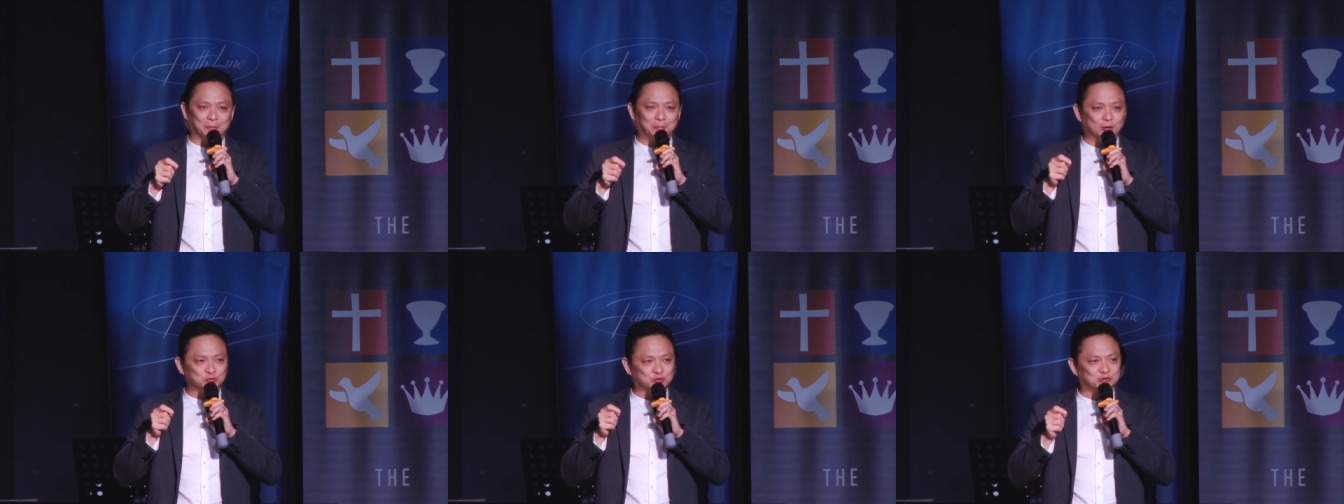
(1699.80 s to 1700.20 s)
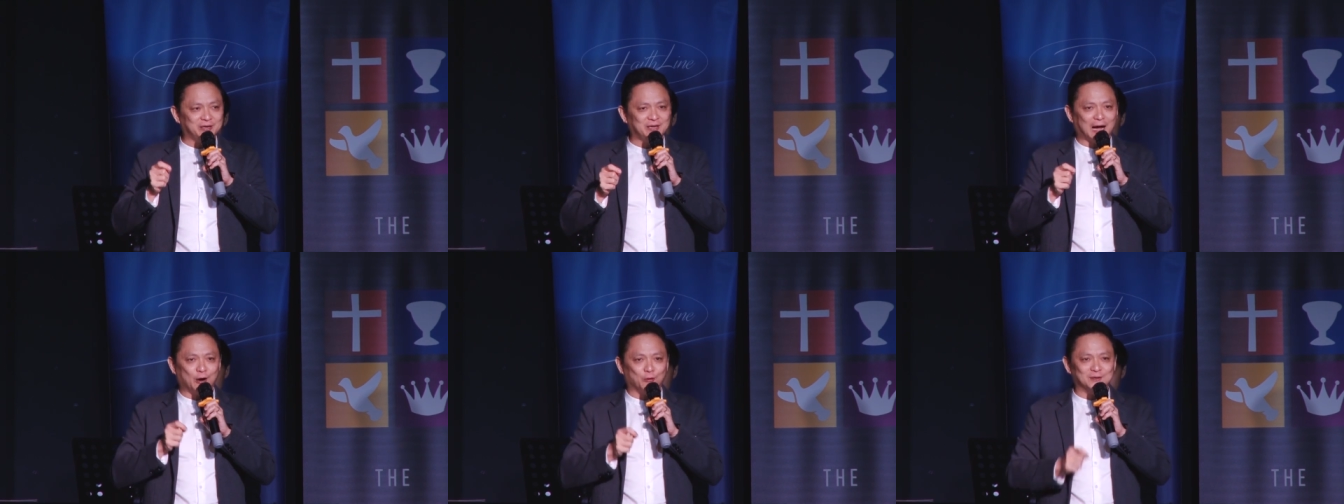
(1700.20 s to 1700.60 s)
about
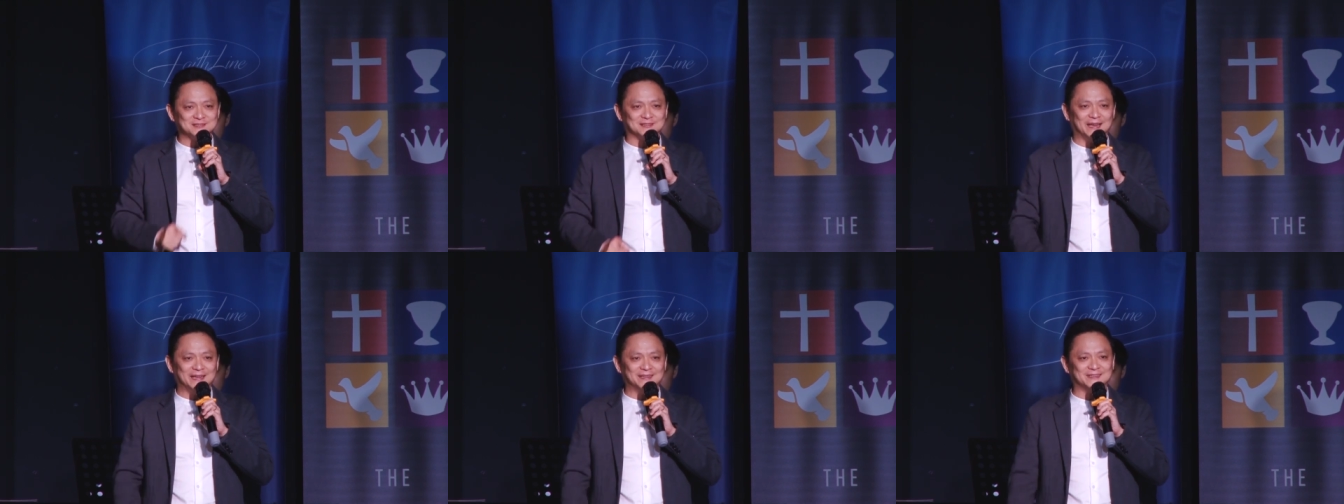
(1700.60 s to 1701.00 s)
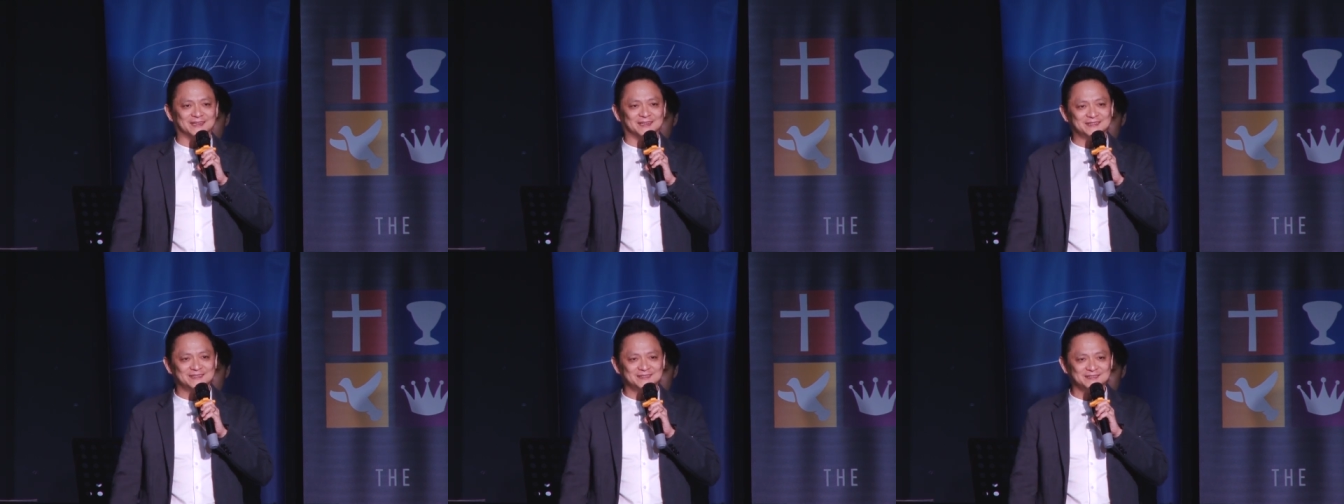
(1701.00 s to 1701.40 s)
three hours
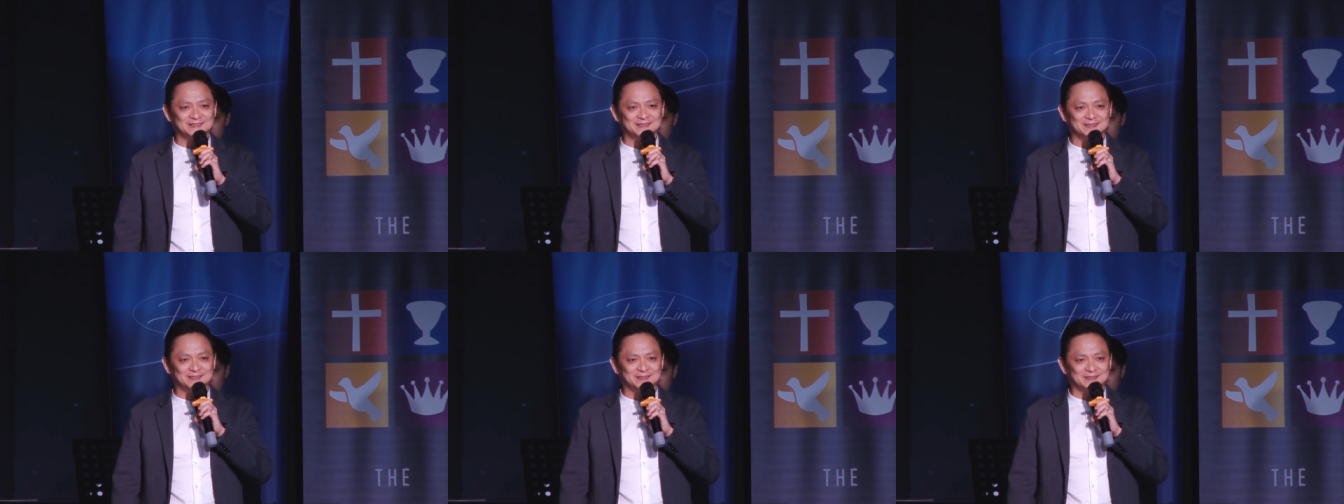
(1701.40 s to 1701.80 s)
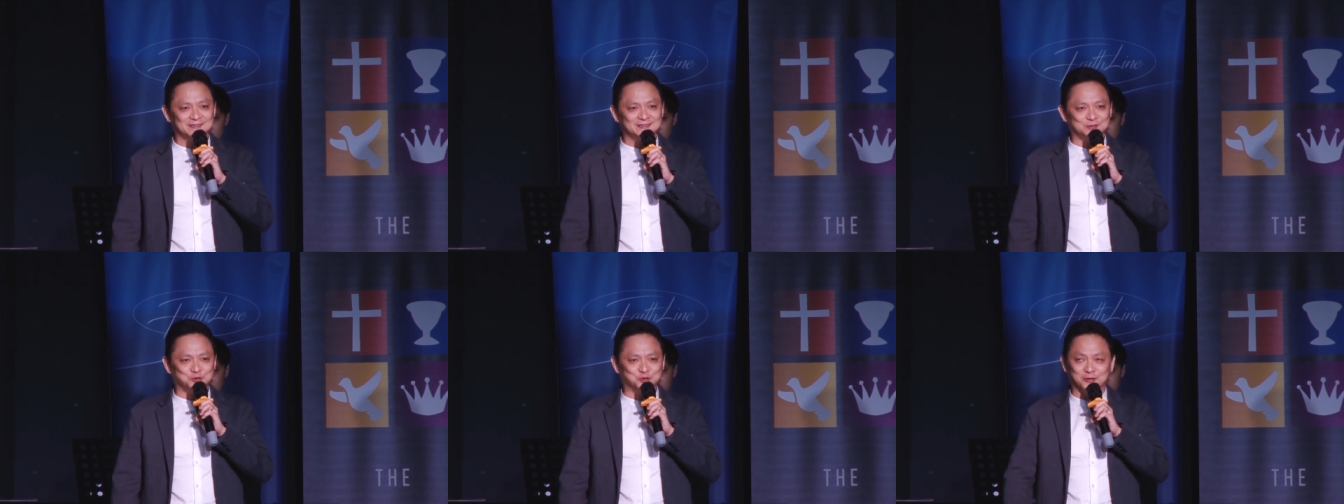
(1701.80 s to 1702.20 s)
later,
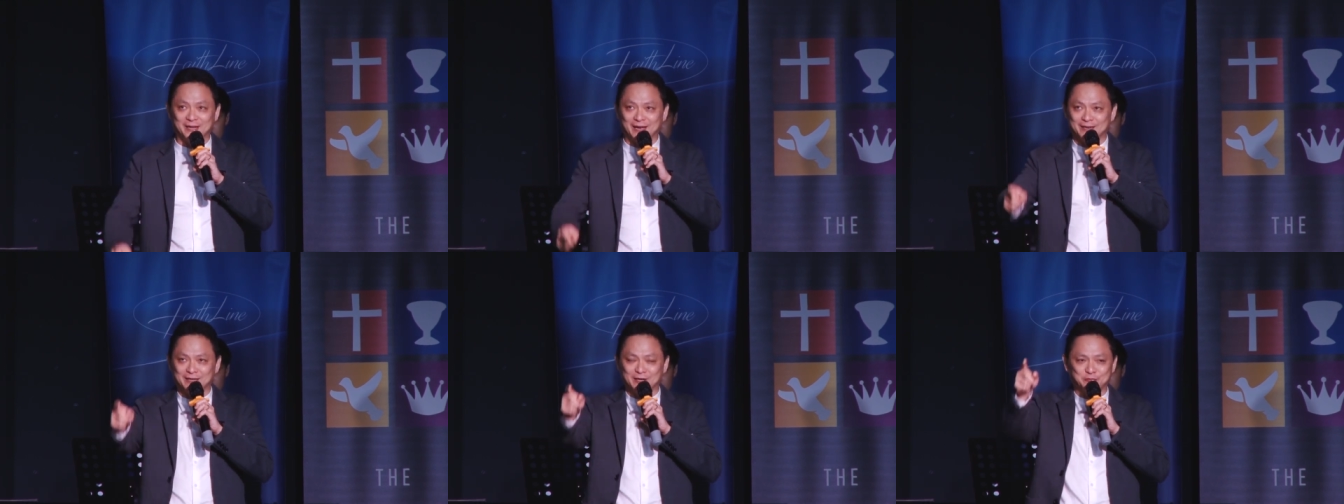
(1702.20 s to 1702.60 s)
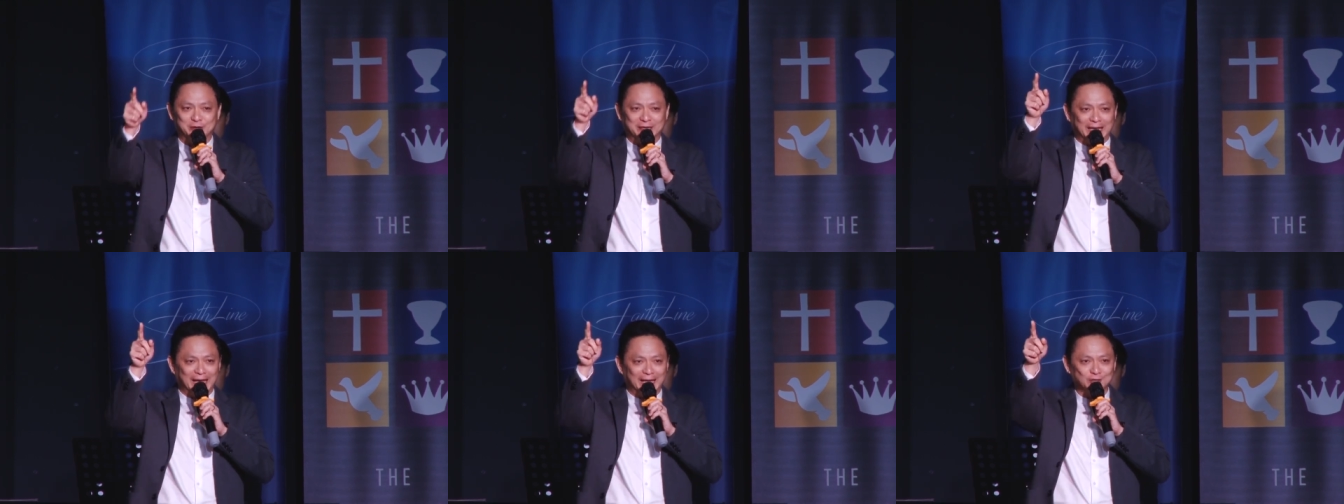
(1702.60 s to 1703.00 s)
Juliana
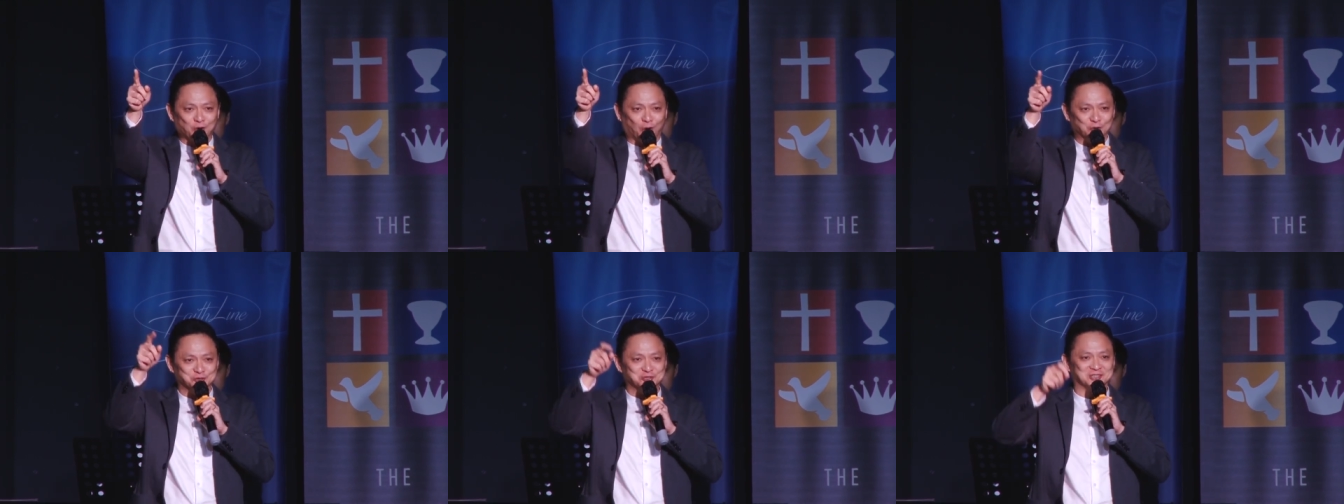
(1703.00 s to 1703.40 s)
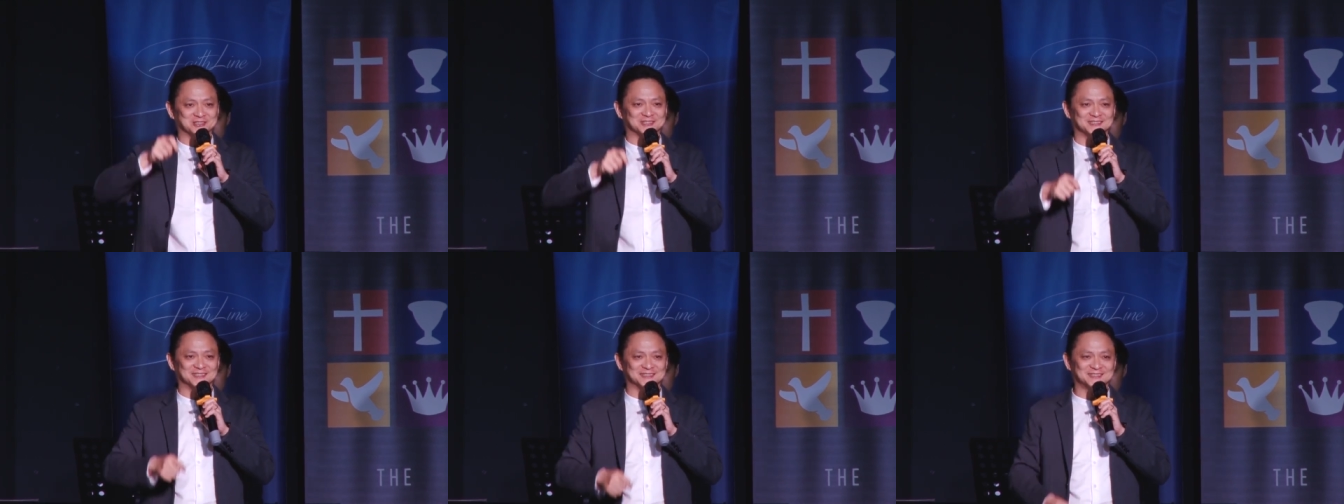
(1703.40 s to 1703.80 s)
regained
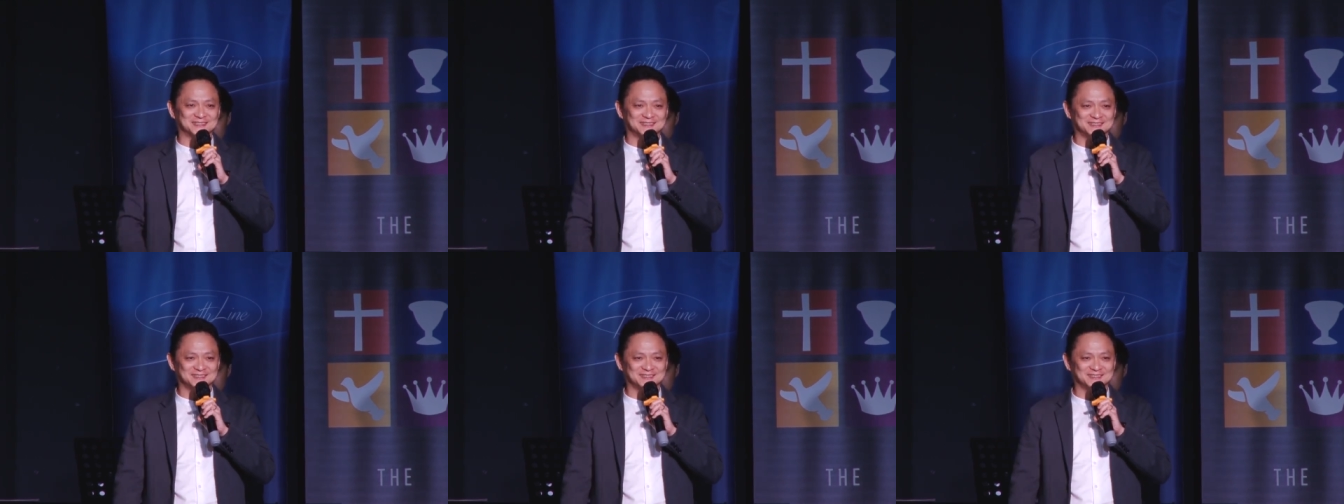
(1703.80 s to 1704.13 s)
consciousness.